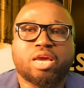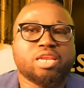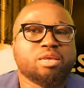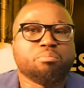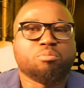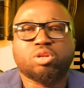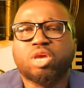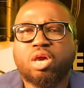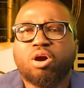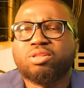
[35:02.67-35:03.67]
any
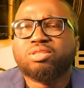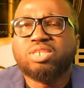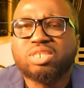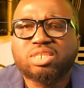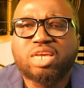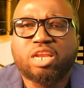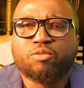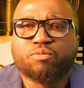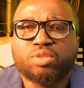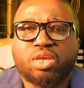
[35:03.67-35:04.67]
money, these kind
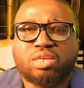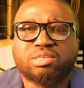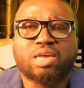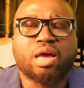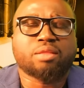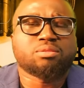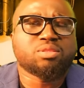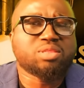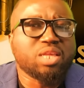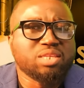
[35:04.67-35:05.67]
of things are
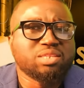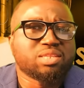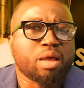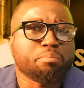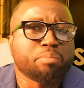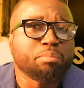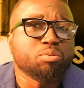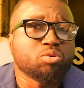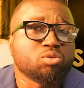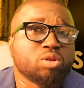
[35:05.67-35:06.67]
things that
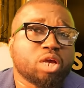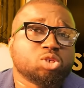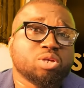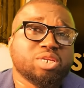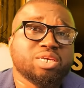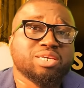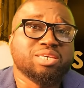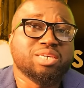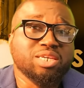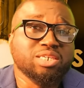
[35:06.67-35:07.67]
people could actually
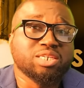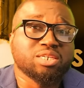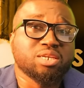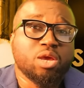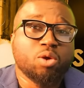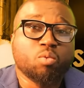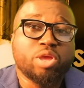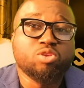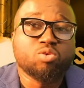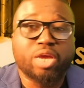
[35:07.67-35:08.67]
engage in
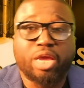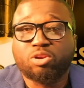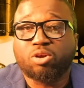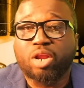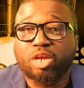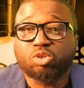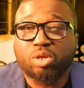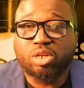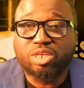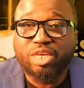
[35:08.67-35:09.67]
when you cannot
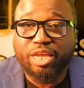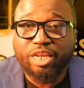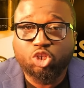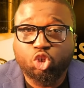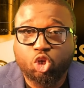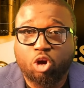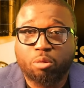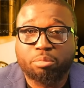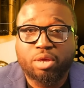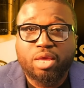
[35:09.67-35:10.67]
actually get a
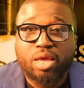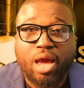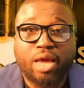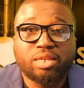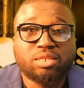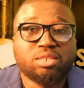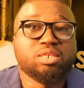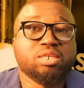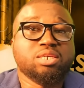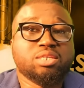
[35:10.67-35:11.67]
job. And
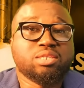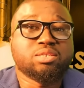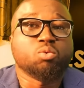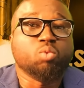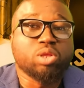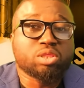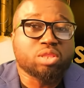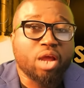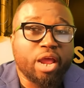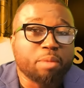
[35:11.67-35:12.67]
these, with
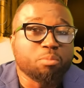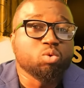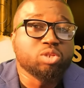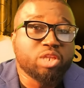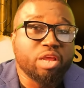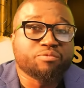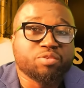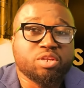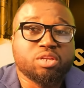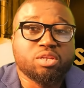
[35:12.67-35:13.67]
time, would
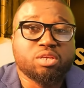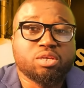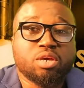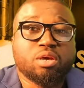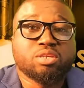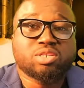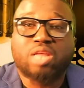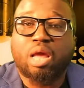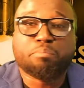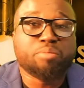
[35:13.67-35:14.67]
definitely
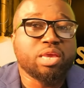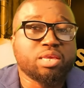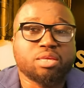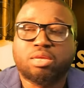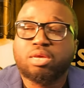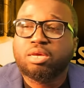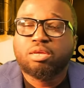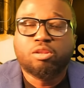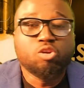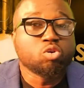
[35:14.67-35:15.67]
start paying.
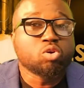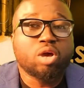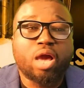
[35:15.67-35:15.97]
Look,